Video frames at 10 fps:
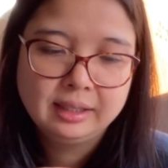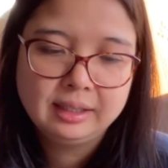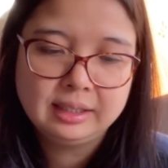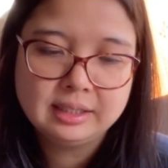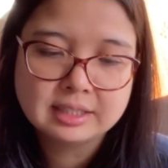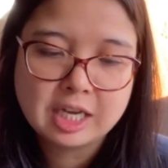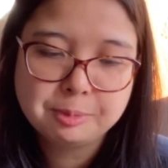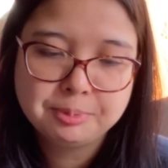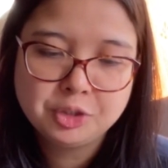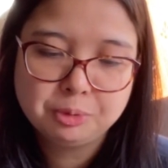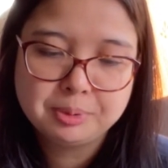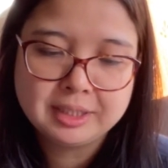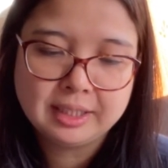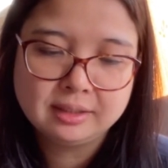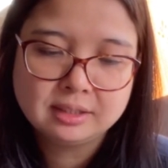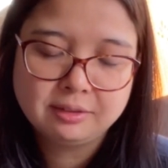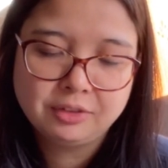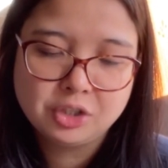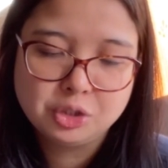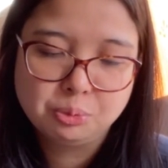It is 100%
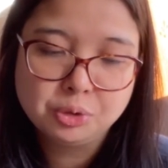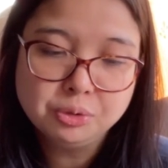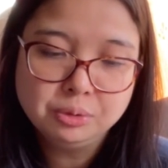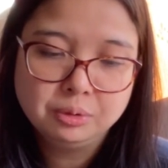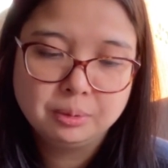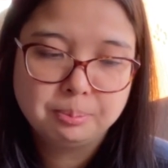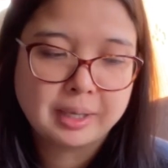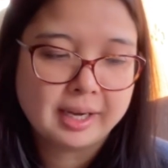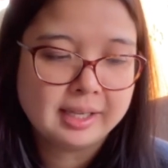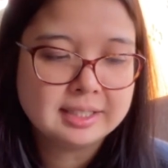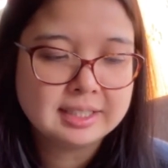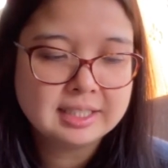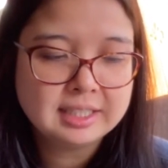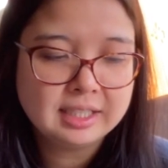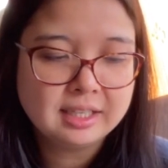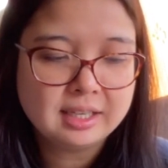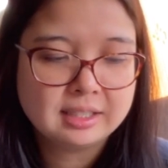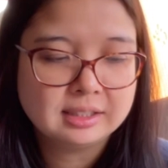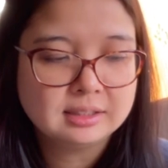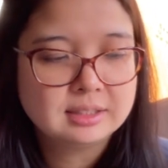virgin wool by Cessia, and
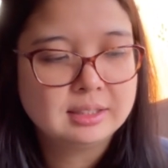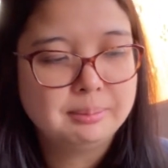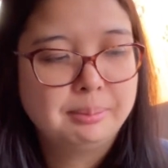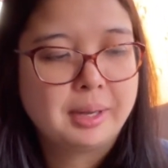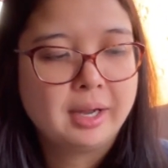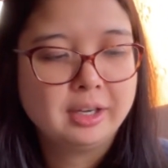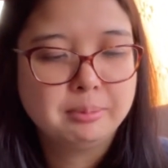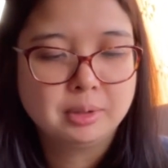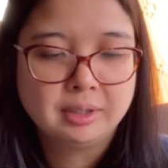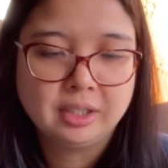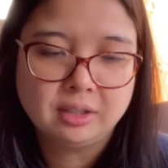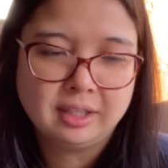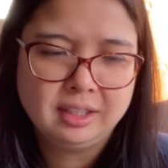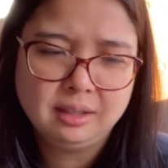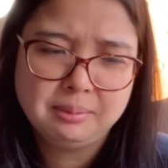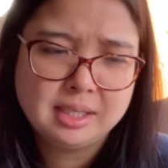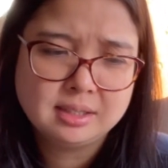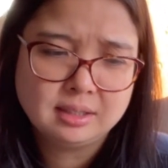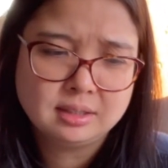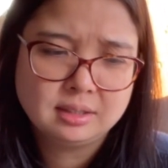it's the Bio Merino. I think it means
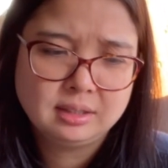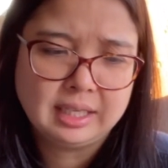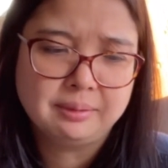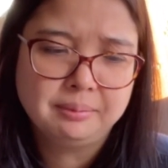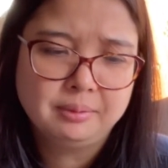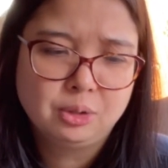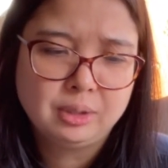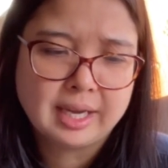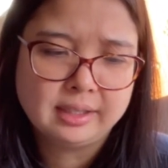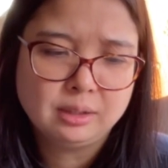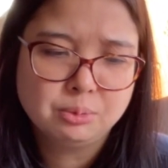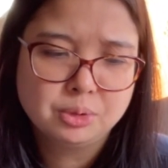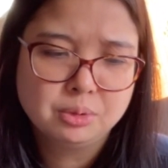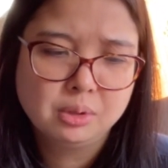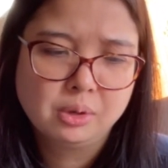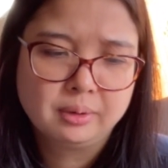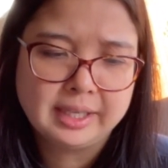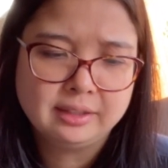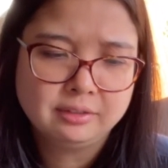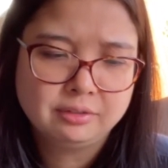it's organic wool,
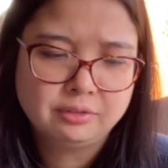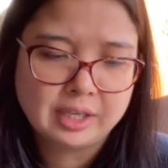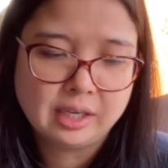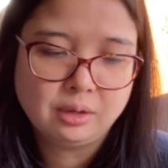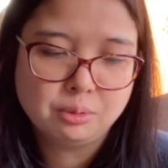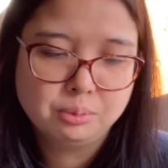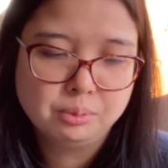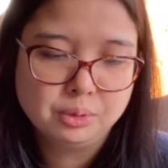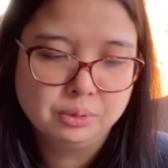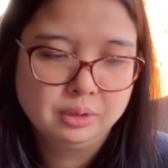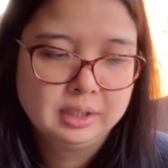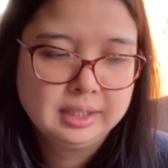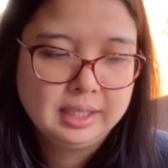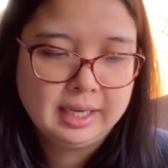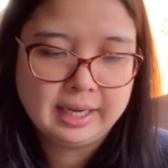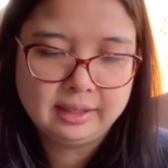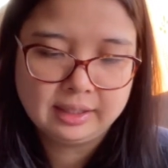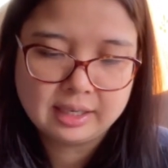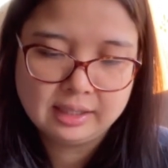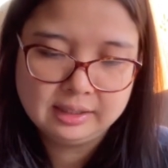chlorine-free wool. And the
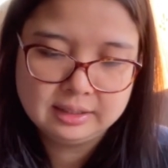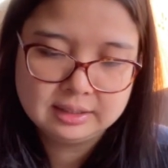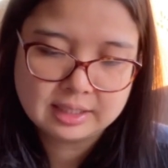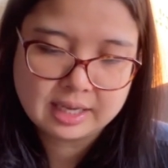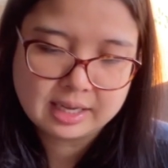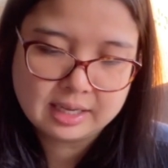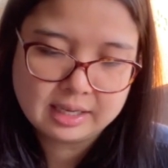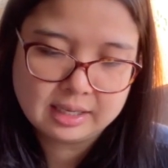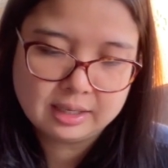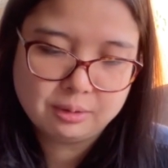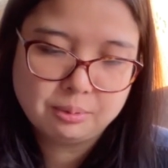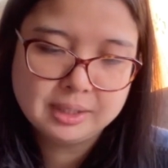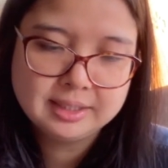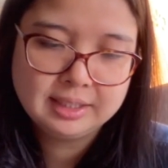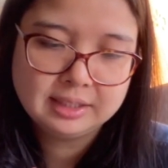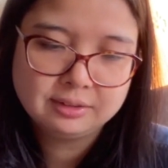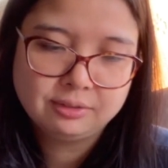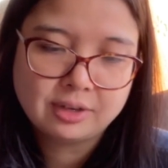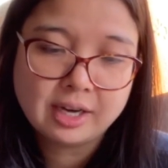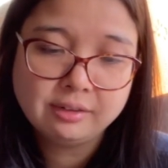colours are
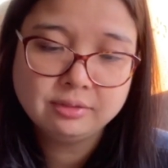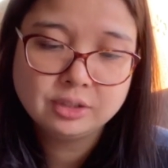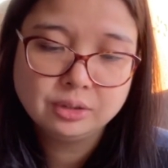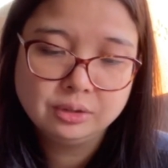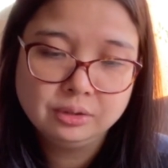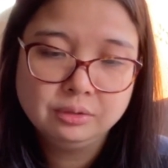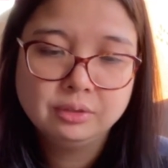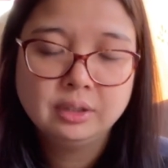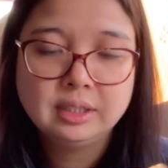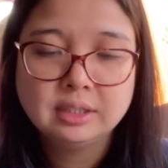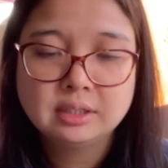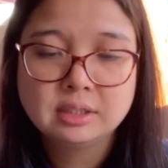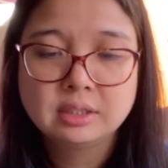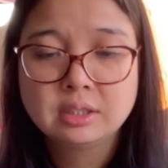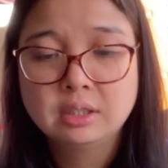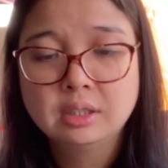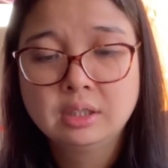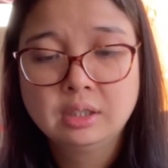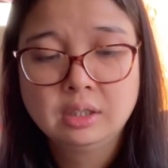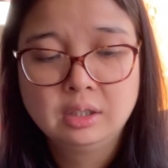1652 for this
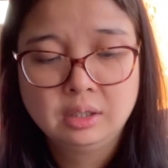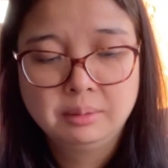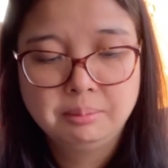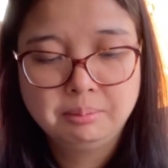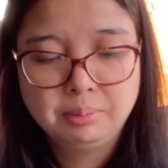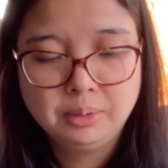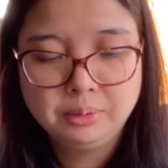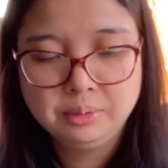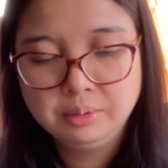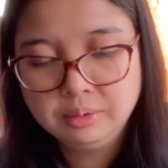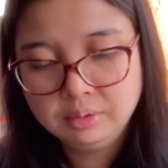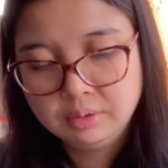blue,